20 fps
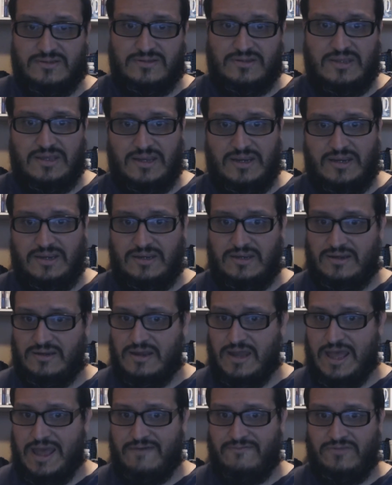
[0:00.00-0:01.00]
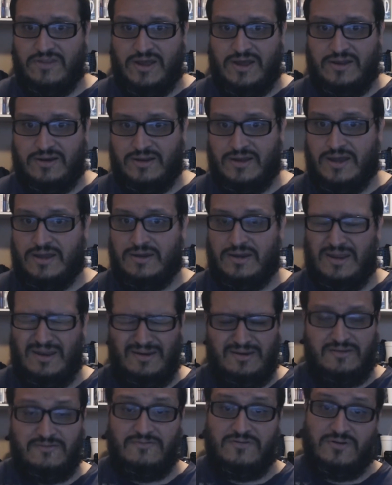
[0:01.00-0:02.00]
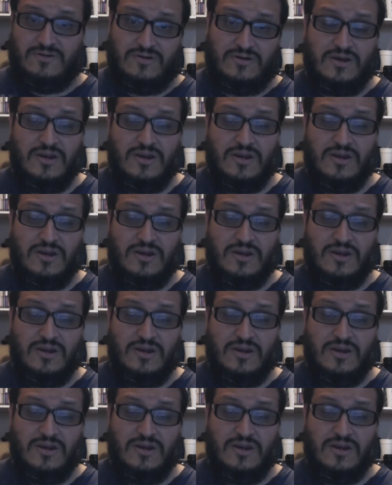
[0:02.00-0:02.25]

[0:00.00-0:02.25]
they have not gotten any of their